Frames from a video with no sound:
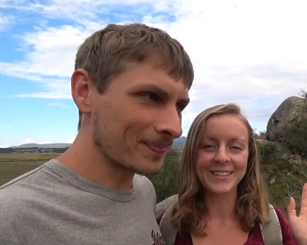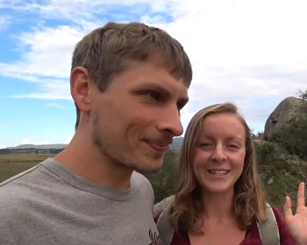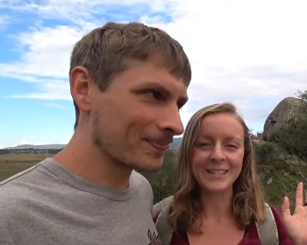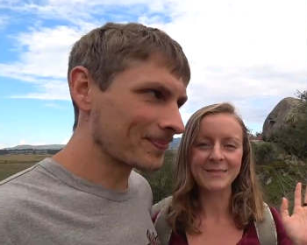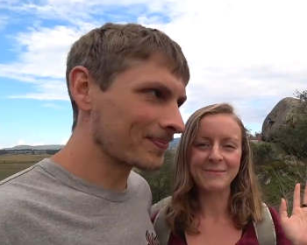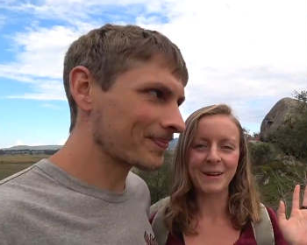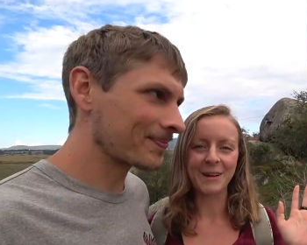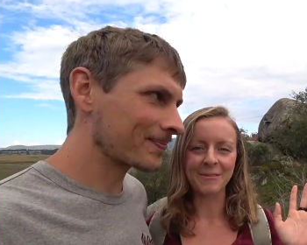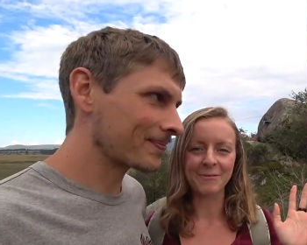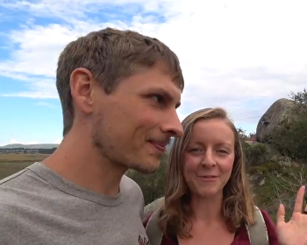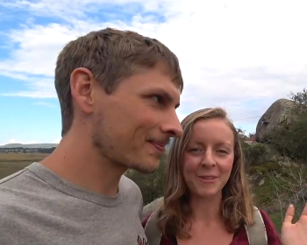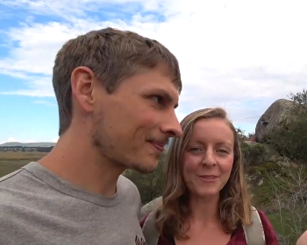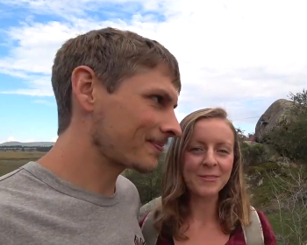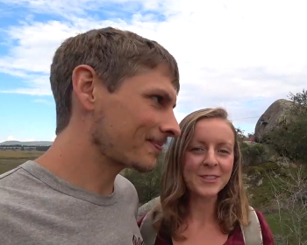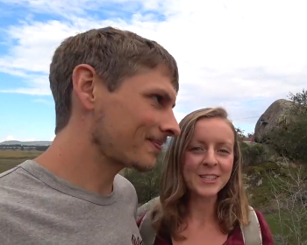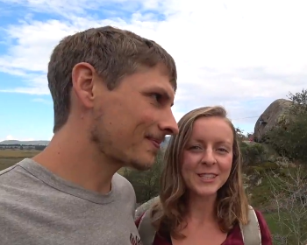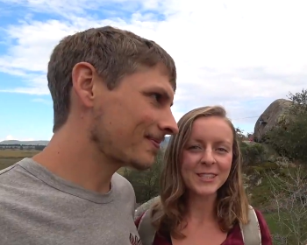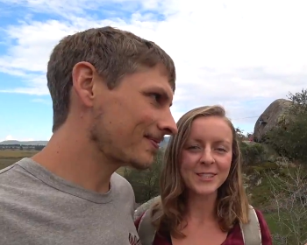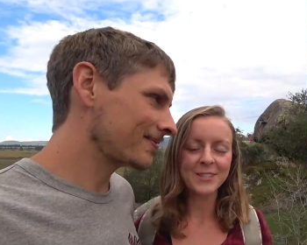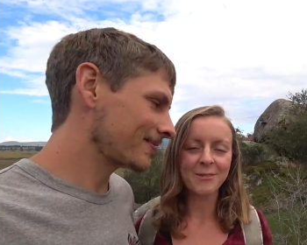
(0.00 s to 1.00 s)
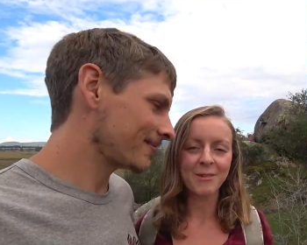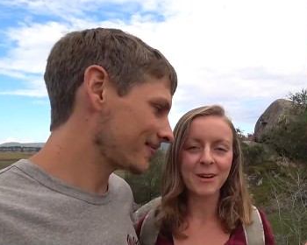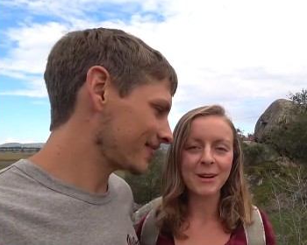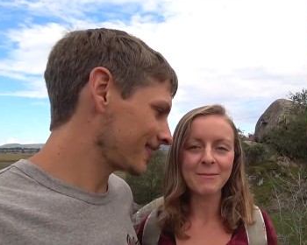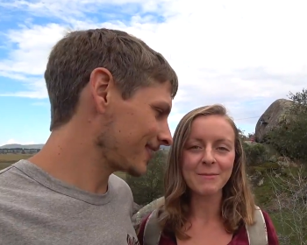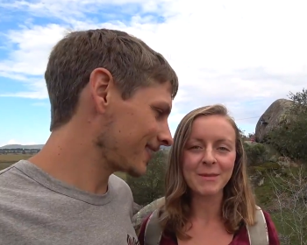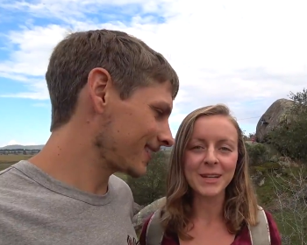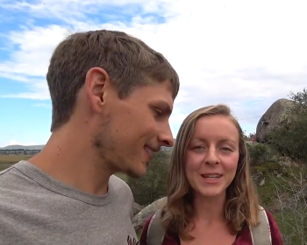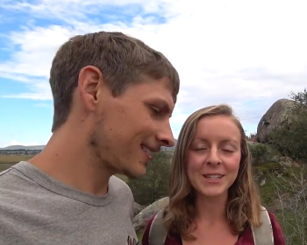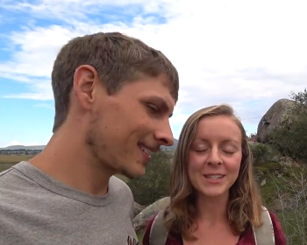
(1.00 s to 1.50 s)
Speaker 1: It's about 15 to
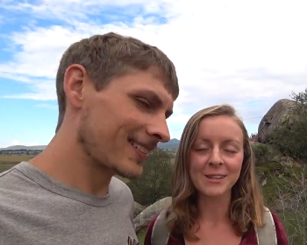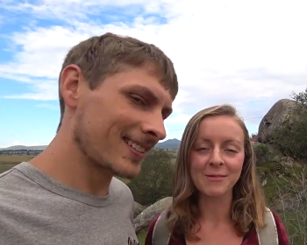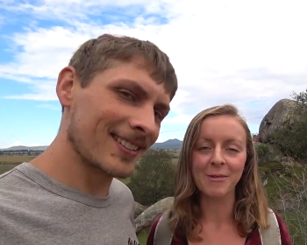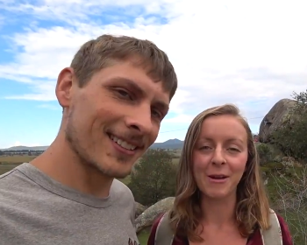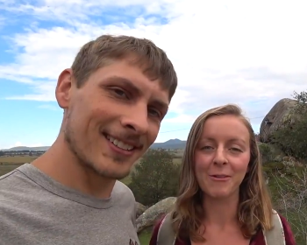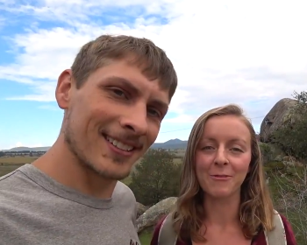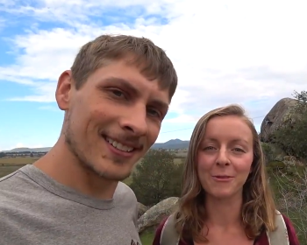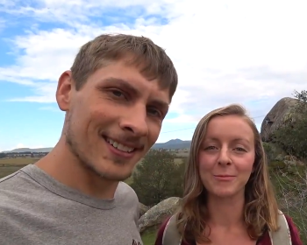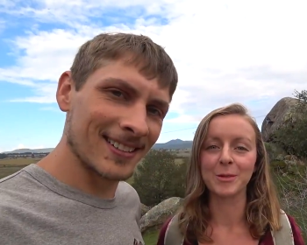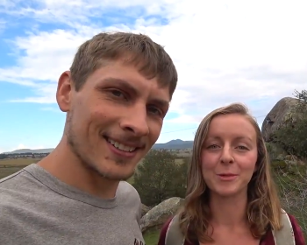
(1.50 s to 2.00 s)
20 minutes away from